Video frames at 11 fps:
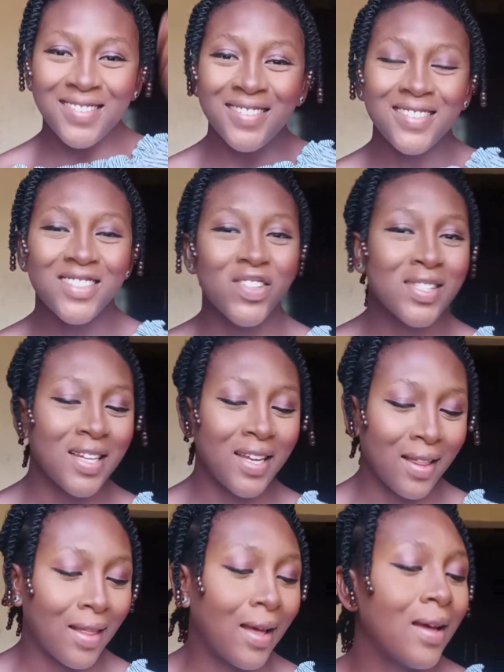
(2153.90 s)
Just like
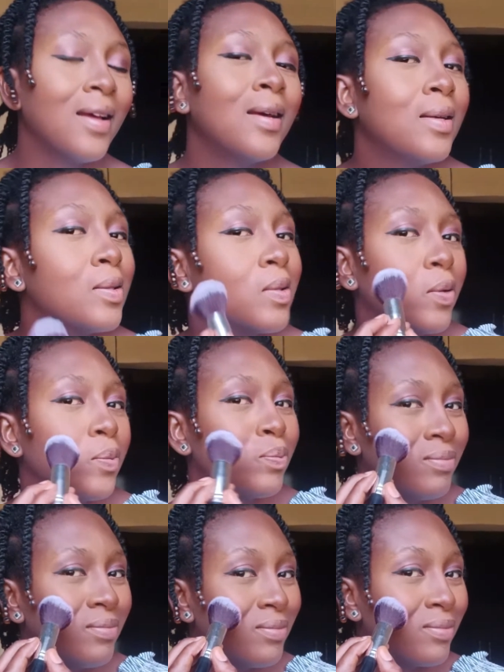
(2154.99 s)
that. So
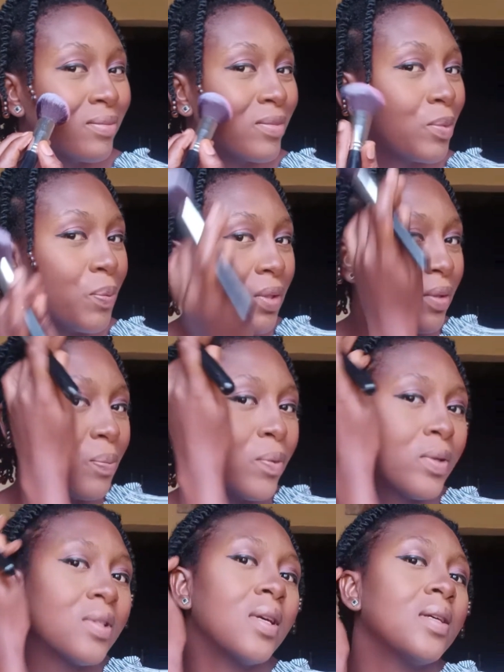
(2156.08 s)
repeat the
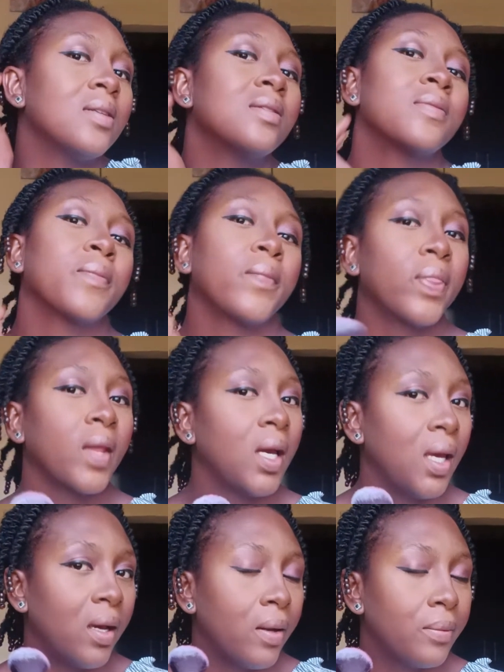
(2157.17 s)
process
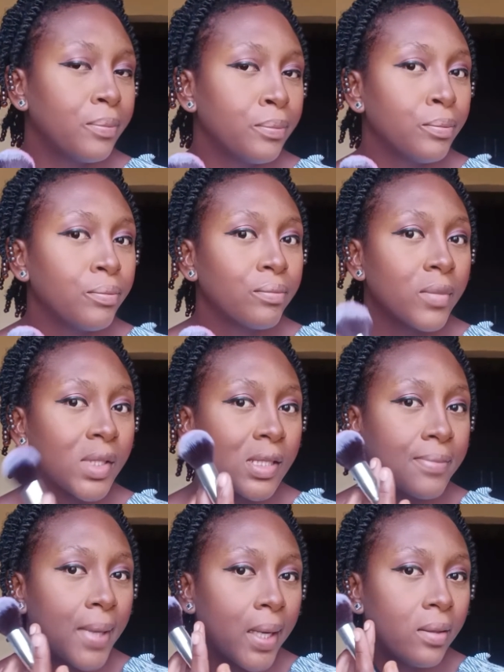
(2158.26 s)
here.
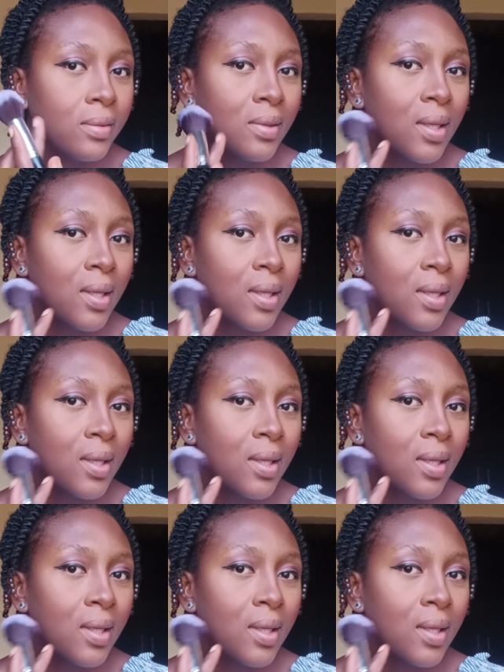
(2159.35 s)
Smile,